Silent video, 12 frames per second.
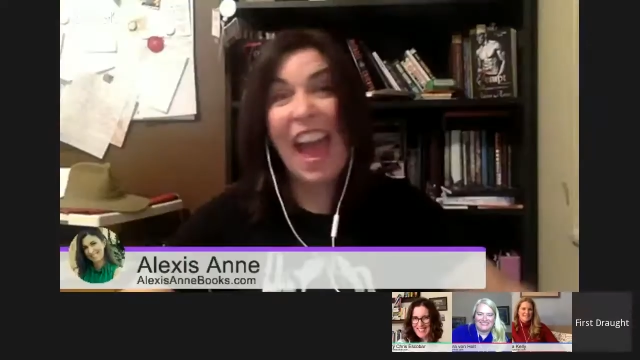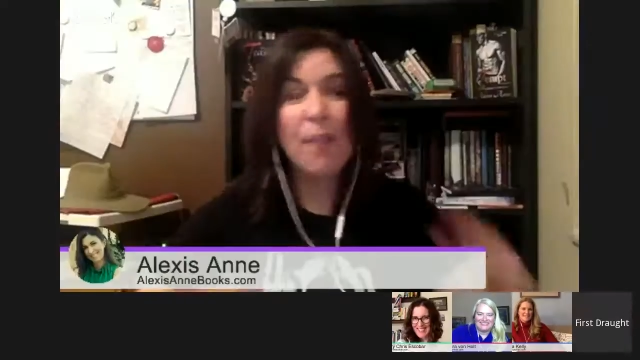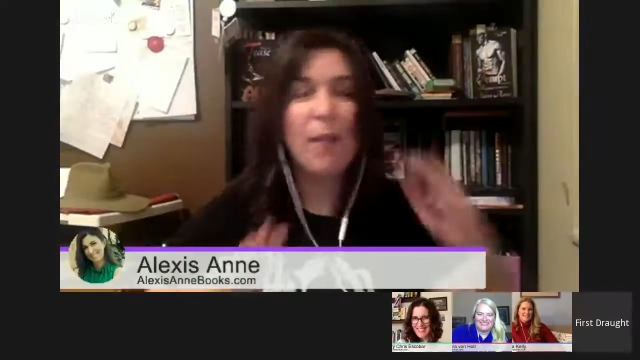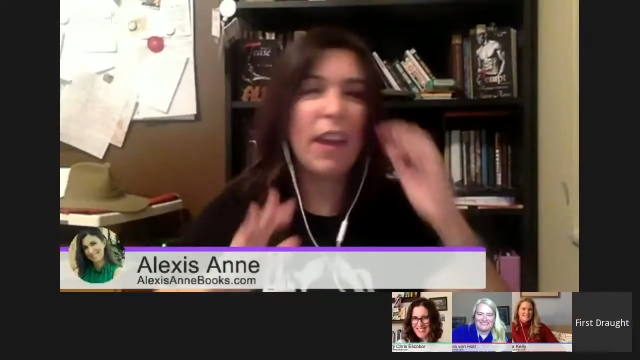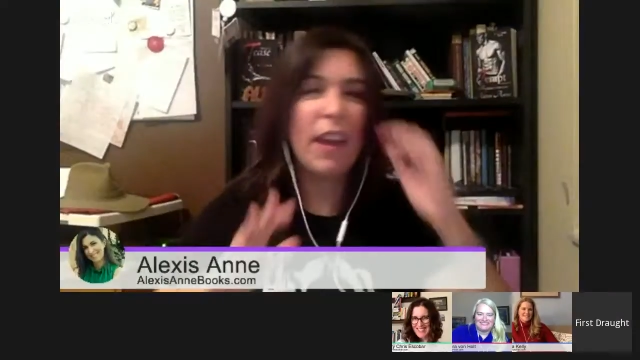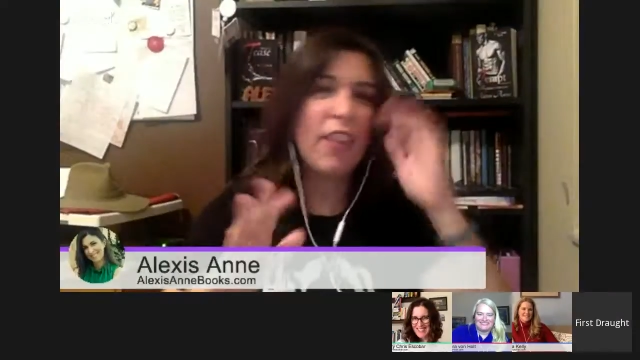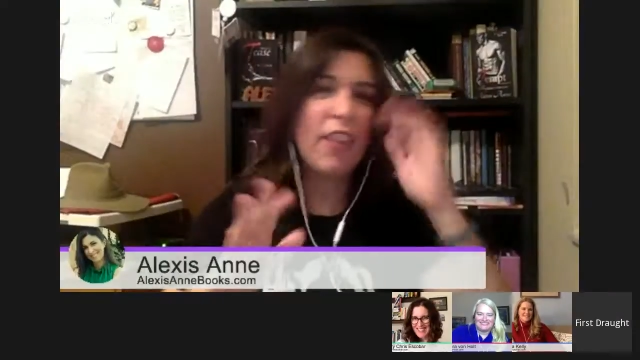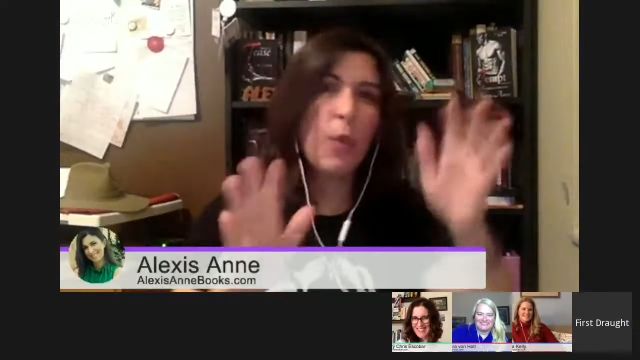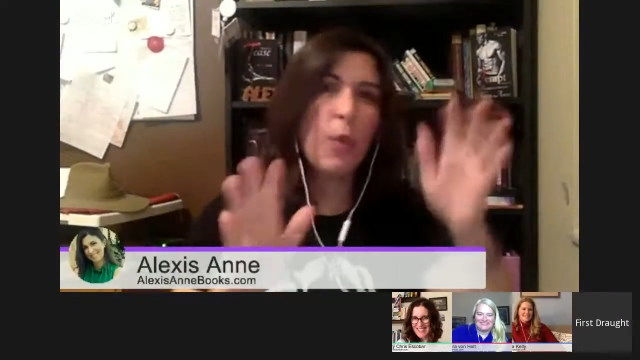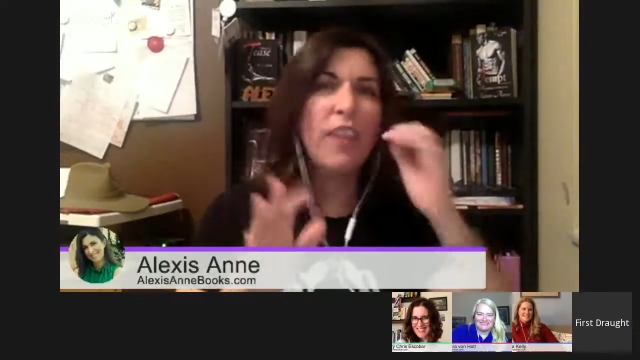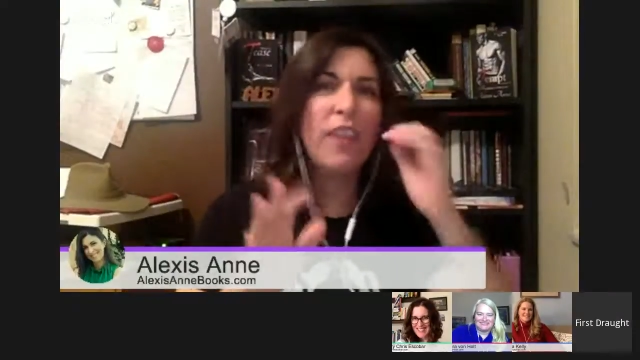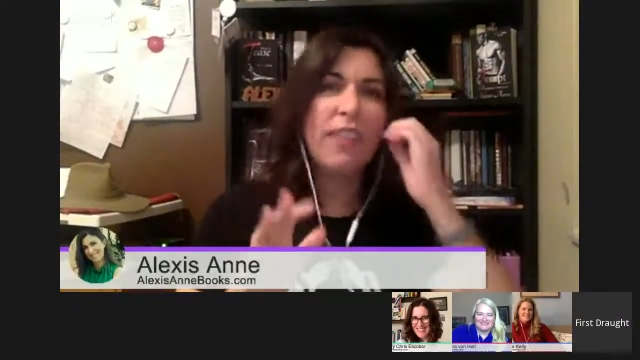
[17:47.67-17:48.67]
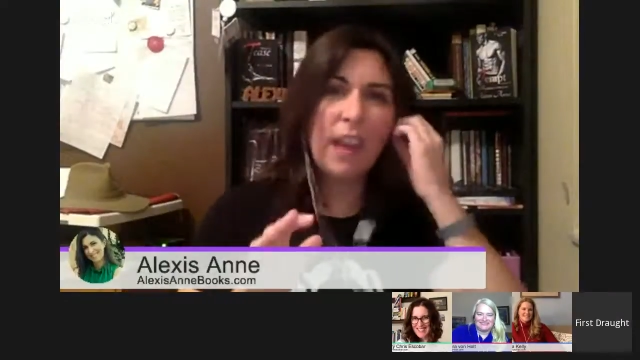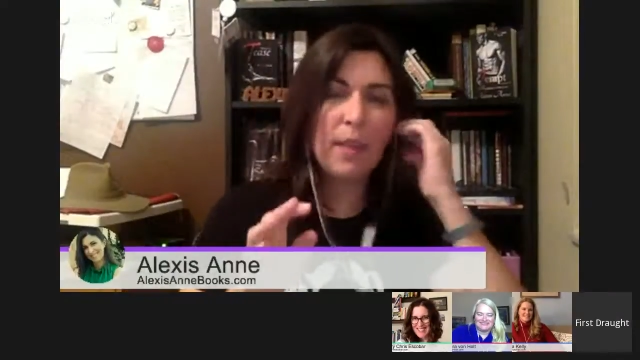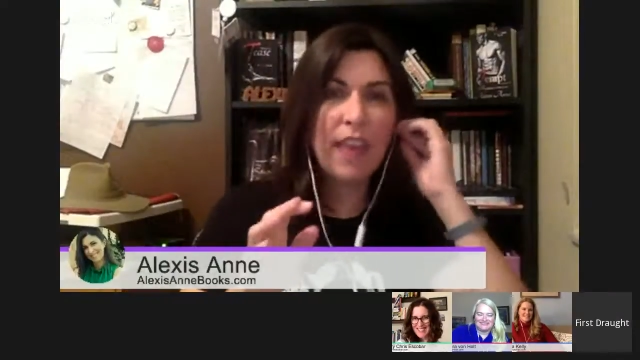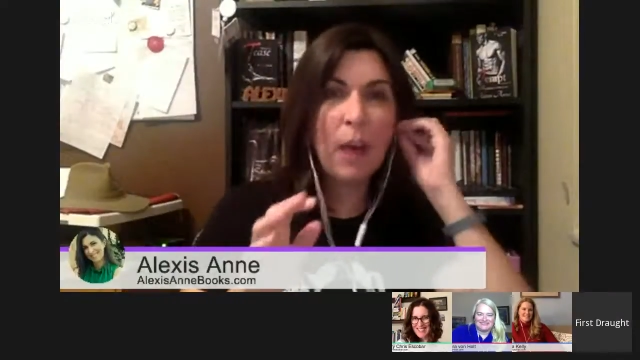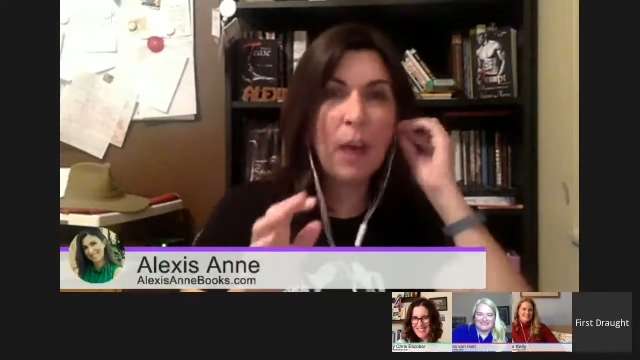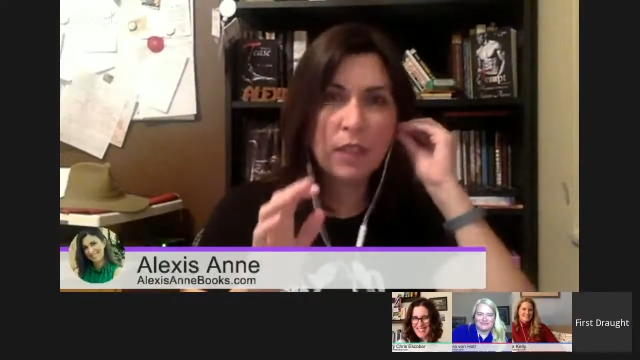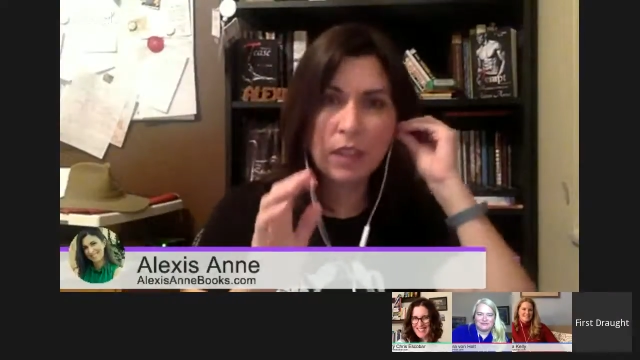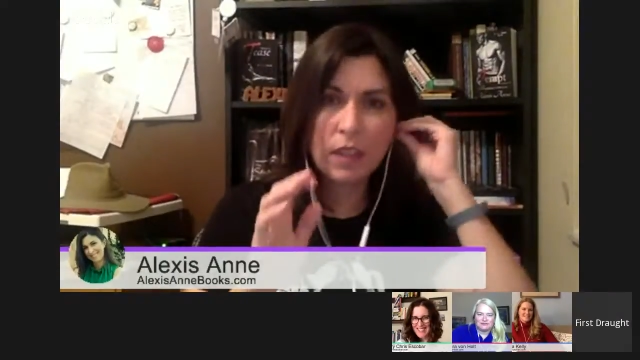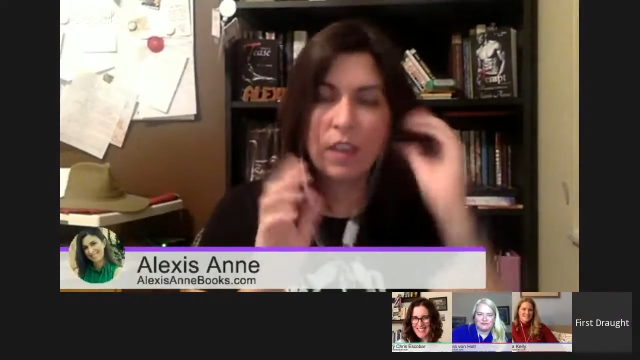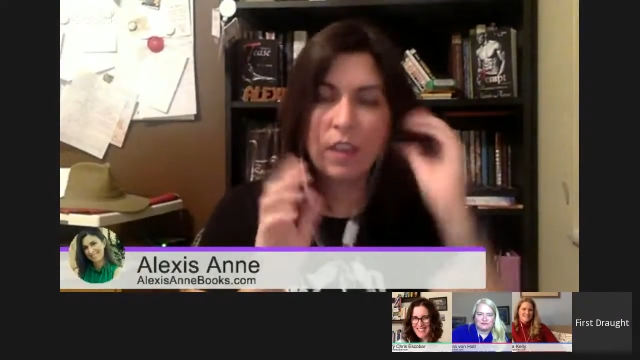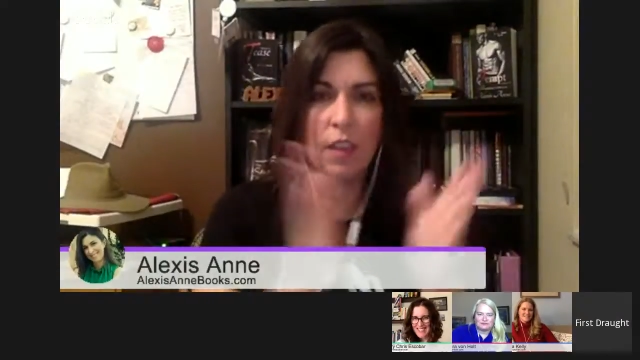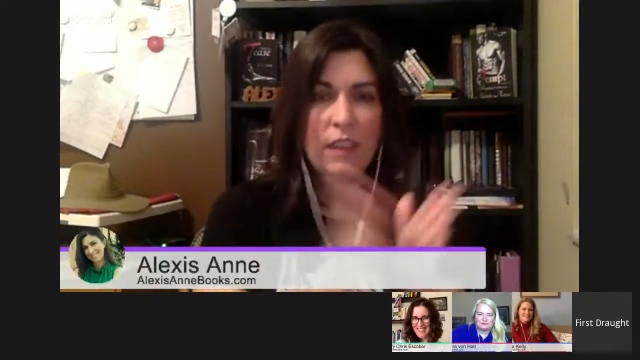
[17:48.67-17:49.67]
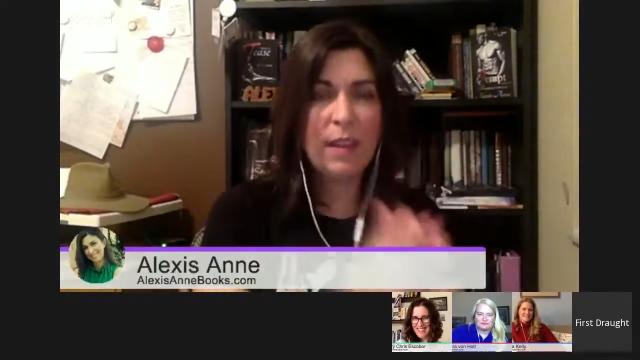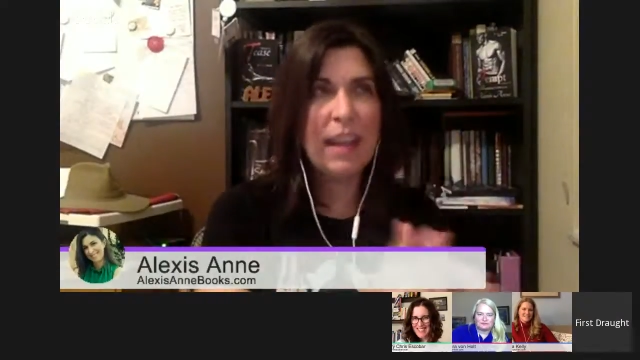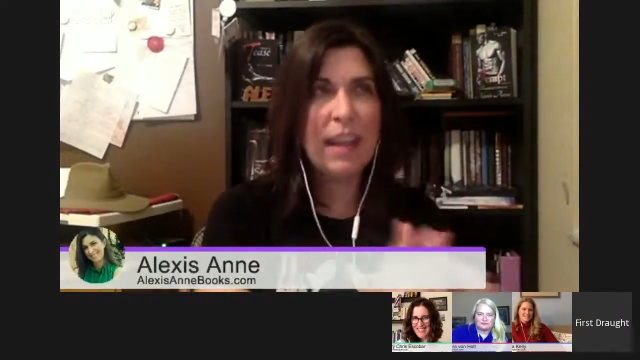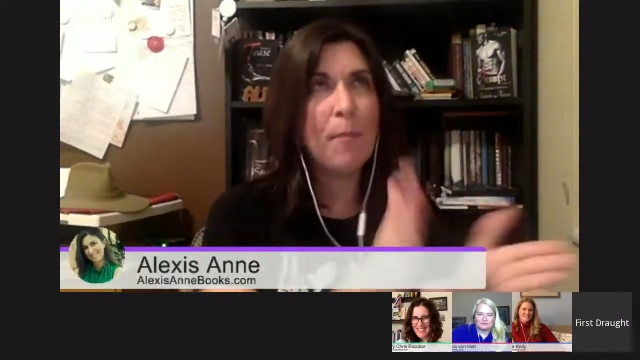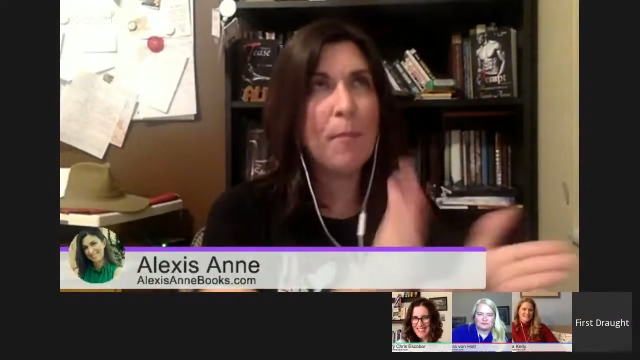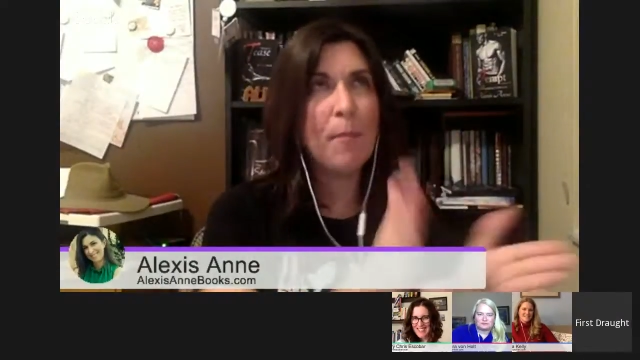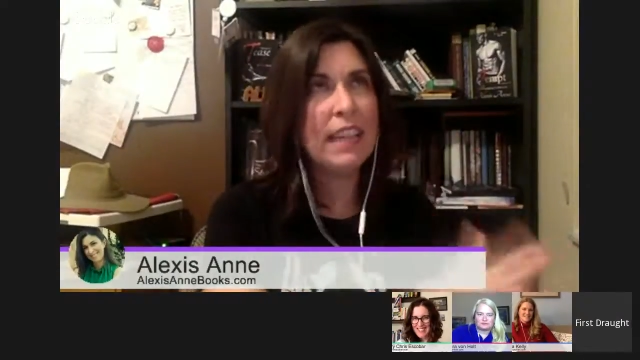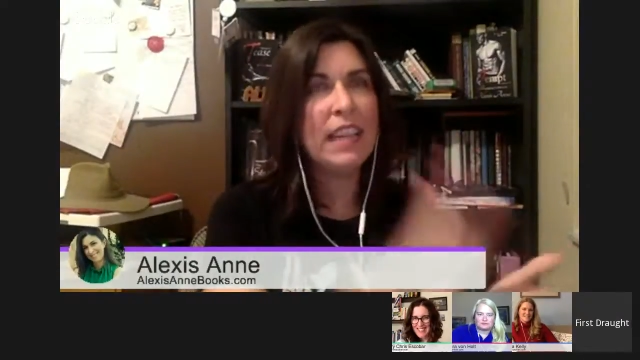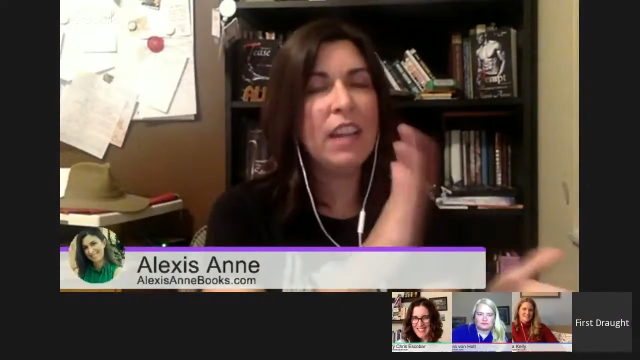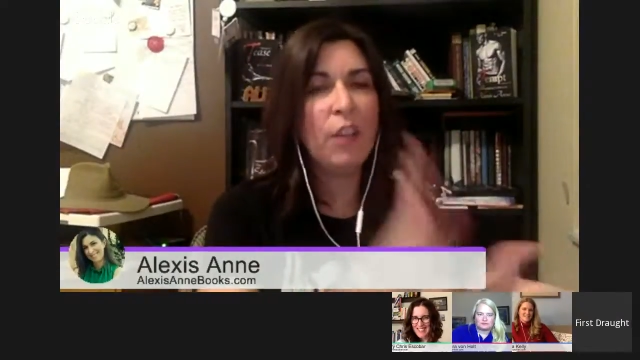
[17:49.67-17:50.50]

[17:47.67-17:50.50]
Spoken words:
that was Mandy